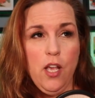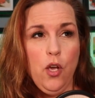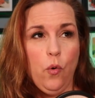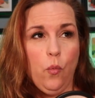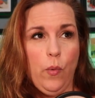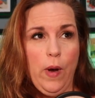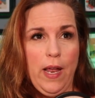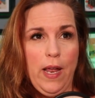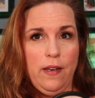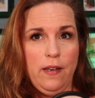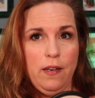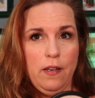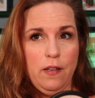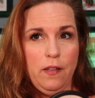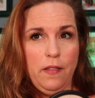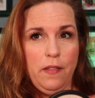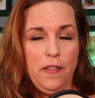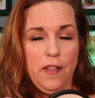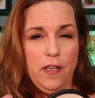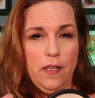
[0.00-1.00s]
When
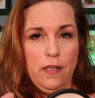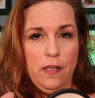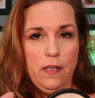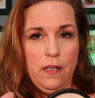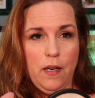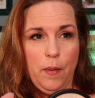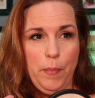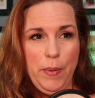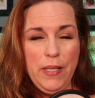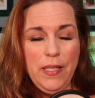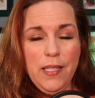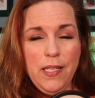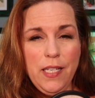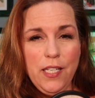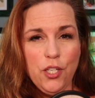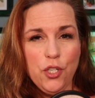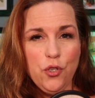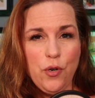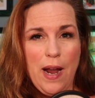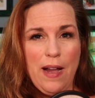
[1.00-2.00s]
the ability
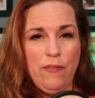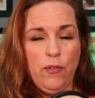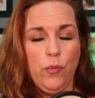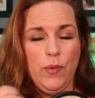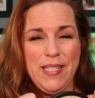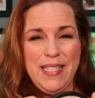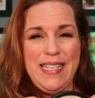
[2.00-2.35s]
to travel was